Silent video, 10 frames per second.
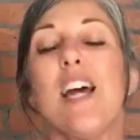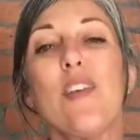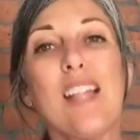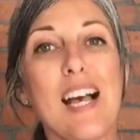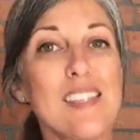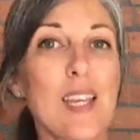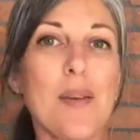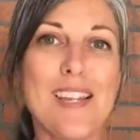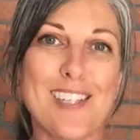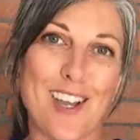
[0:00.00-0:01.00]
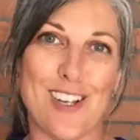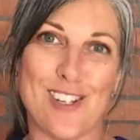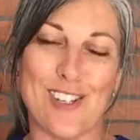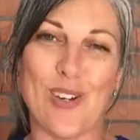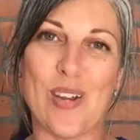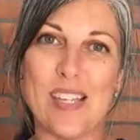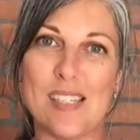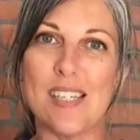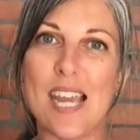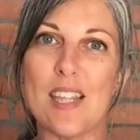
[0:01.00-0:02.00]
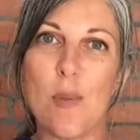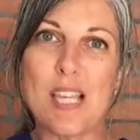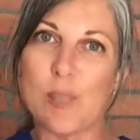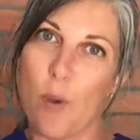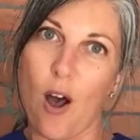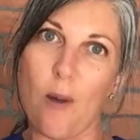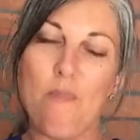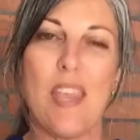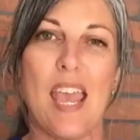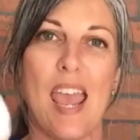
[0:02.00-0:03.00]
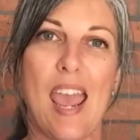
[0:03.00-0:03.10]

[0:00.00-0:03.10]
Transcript: Now, the last thing I'm gonna tell you to do is to take the baseball,